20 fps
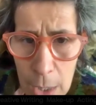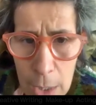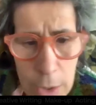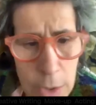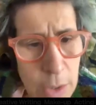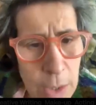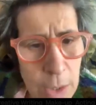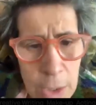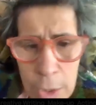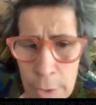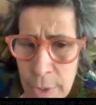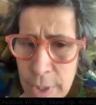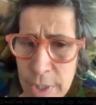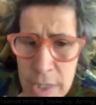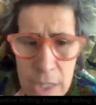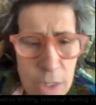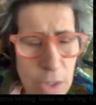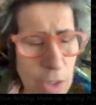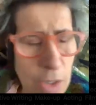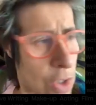Lewis,
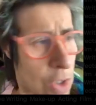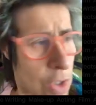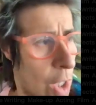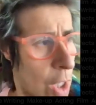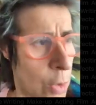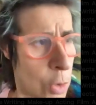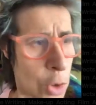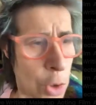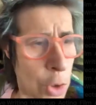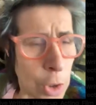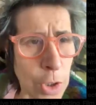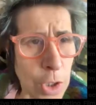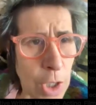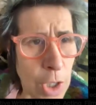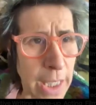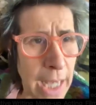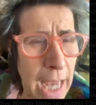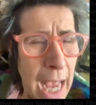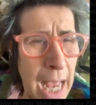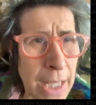it's so true,
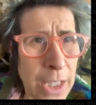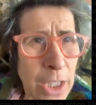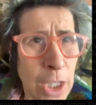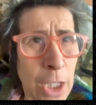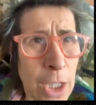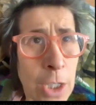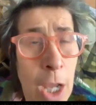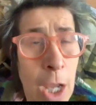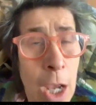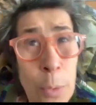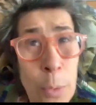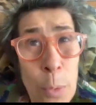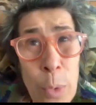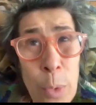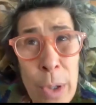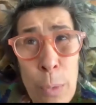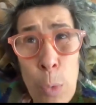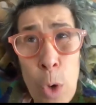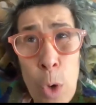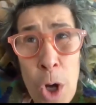darling. And you know, we're
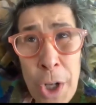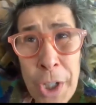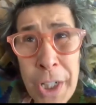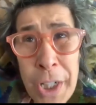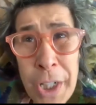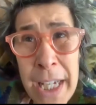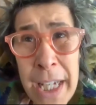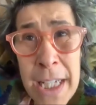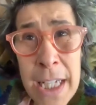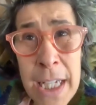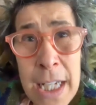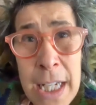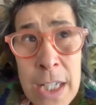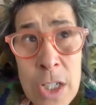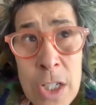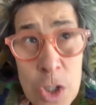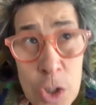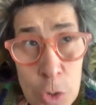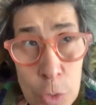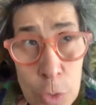working in an
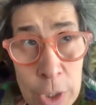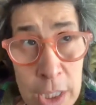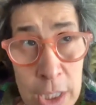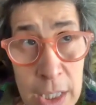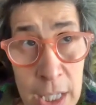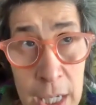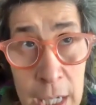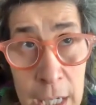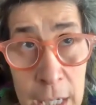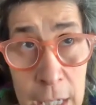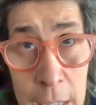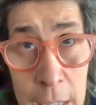industry that